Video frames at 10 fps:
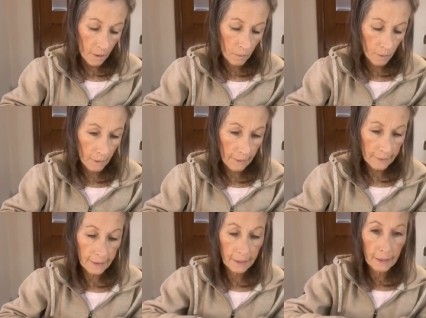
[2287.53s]
I would
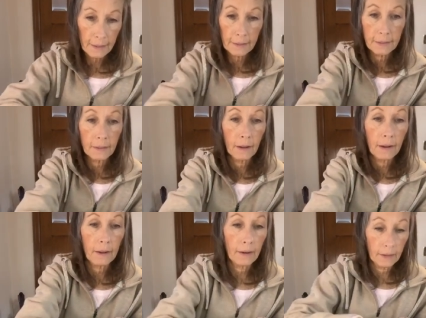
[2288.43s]
like to get his
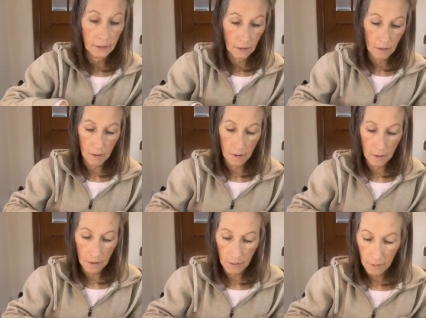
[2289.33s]
legs
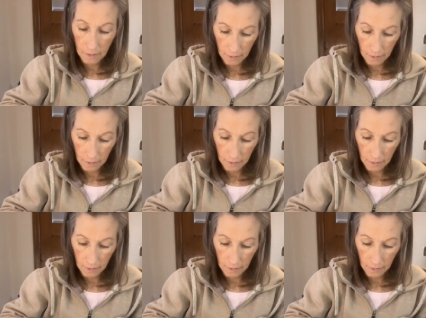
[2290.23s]
on